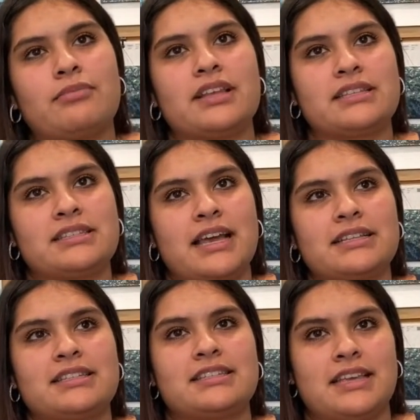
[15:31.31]
It's
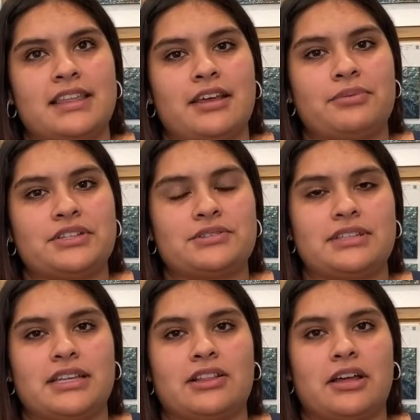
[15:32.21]
sad to say that we do
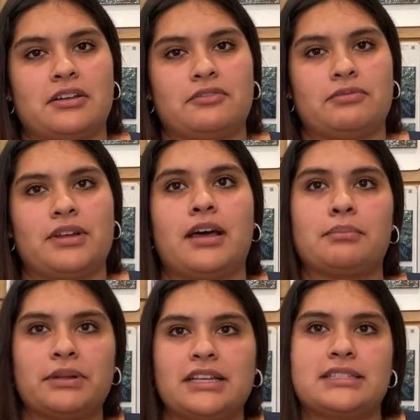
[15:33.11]
see a lot of
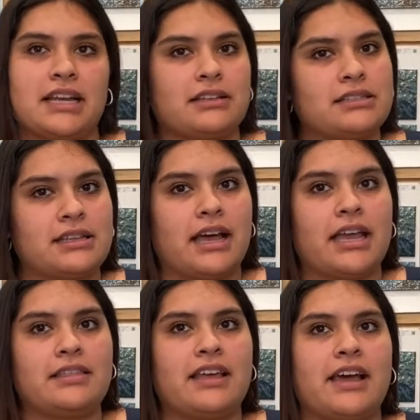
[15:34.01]
companies
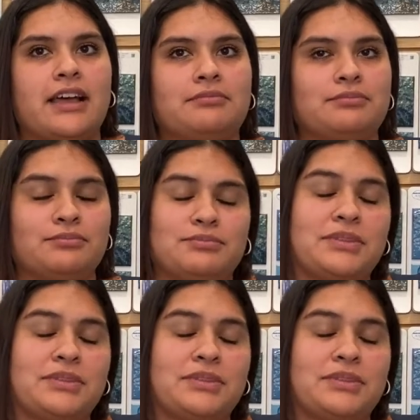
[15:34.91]
outside that,